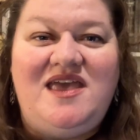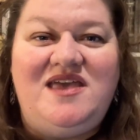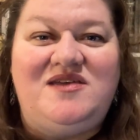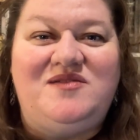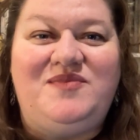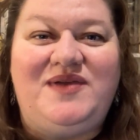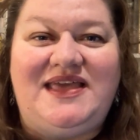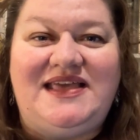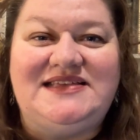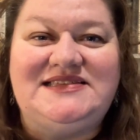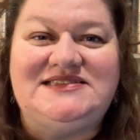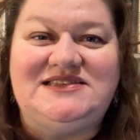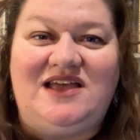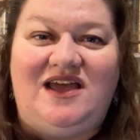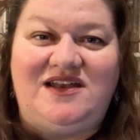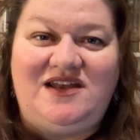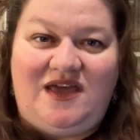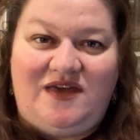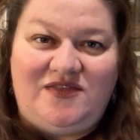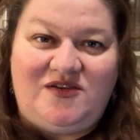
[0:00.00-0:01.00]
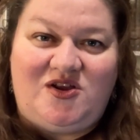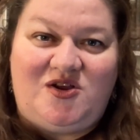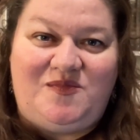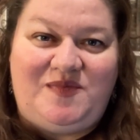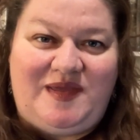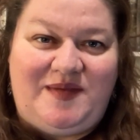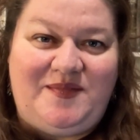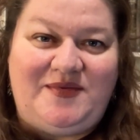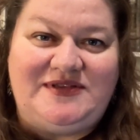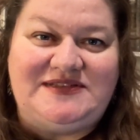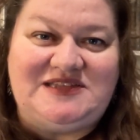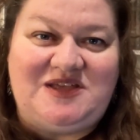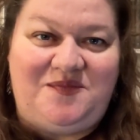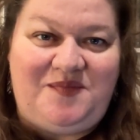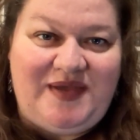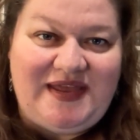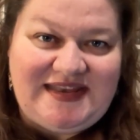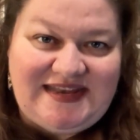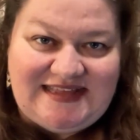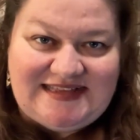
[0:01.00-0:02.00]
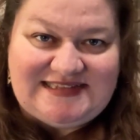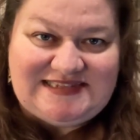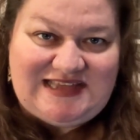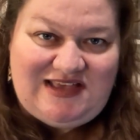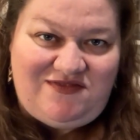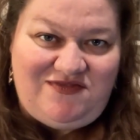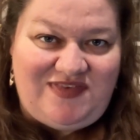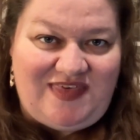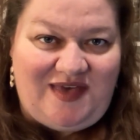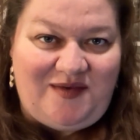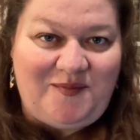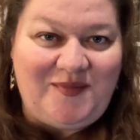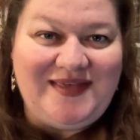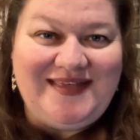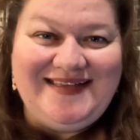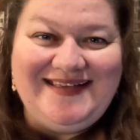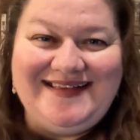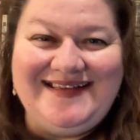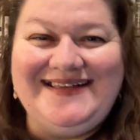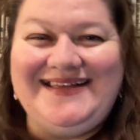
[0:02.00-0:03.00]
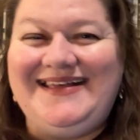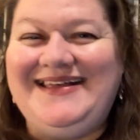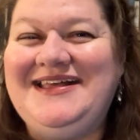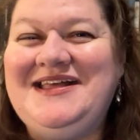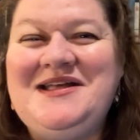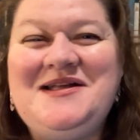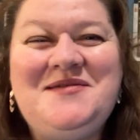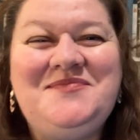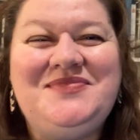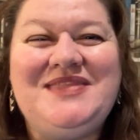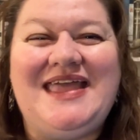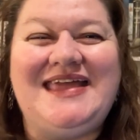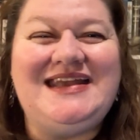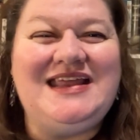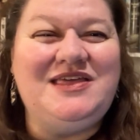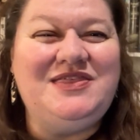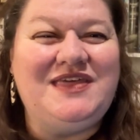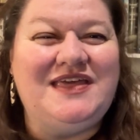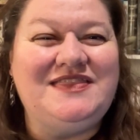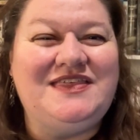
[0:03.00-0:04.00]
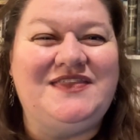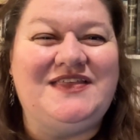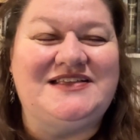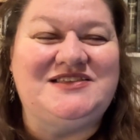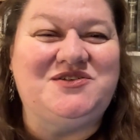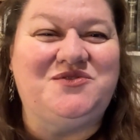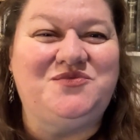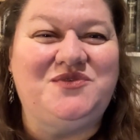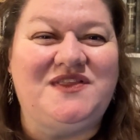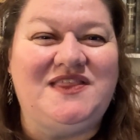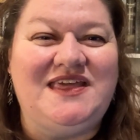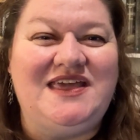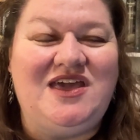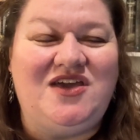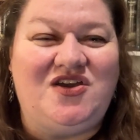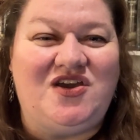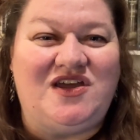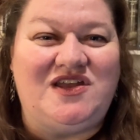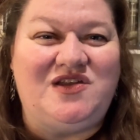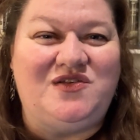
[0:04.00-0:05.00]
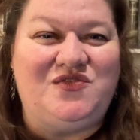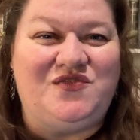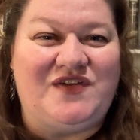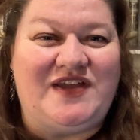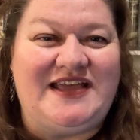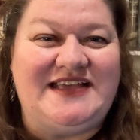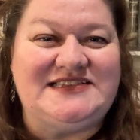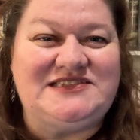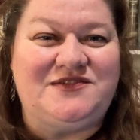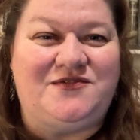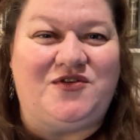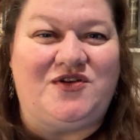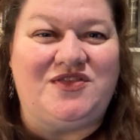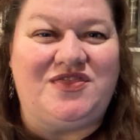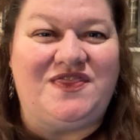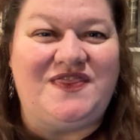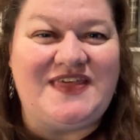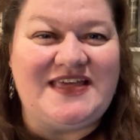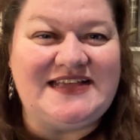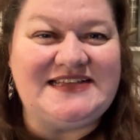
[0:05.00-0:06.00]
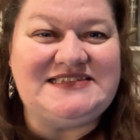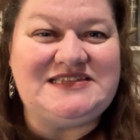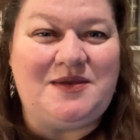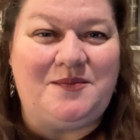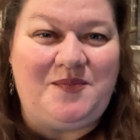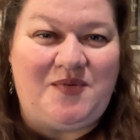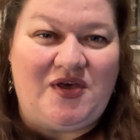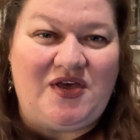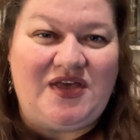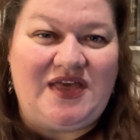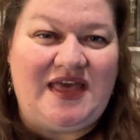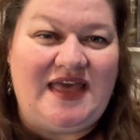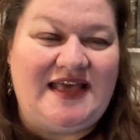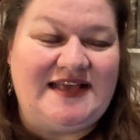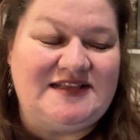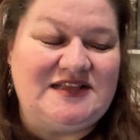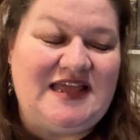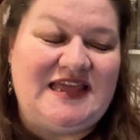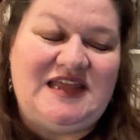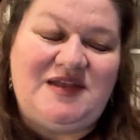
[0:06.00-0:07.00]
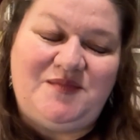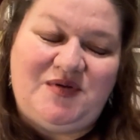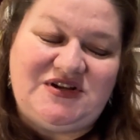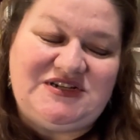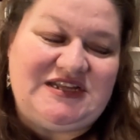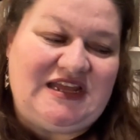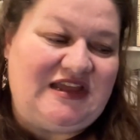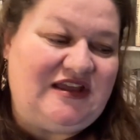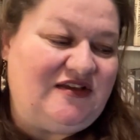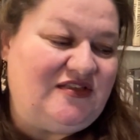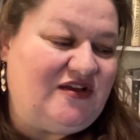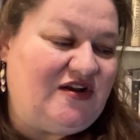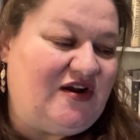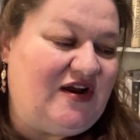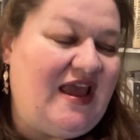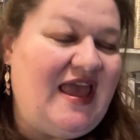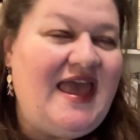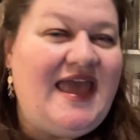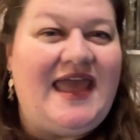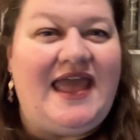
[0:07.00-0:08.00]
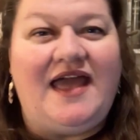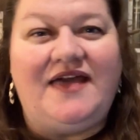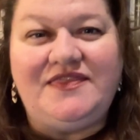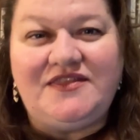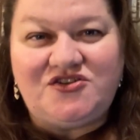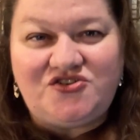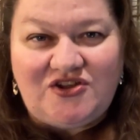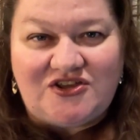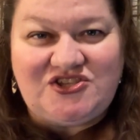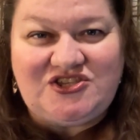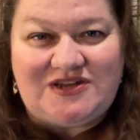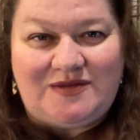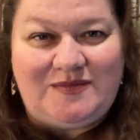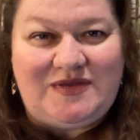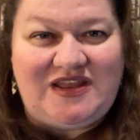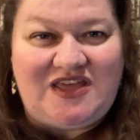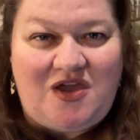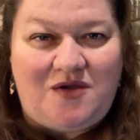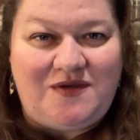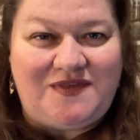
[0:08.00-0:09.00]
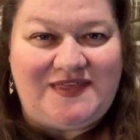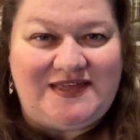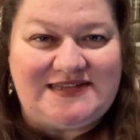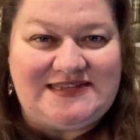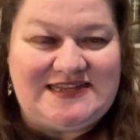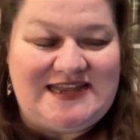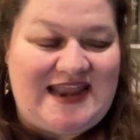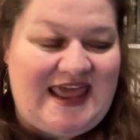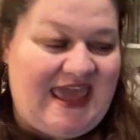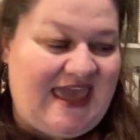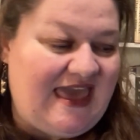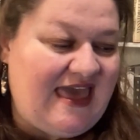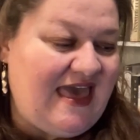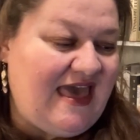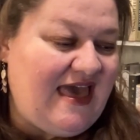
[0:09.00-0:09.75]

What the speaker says: based on other people's opinions of them. And I think that that's a really good phrase for this book in particular, and the direction I'm going to go with it today.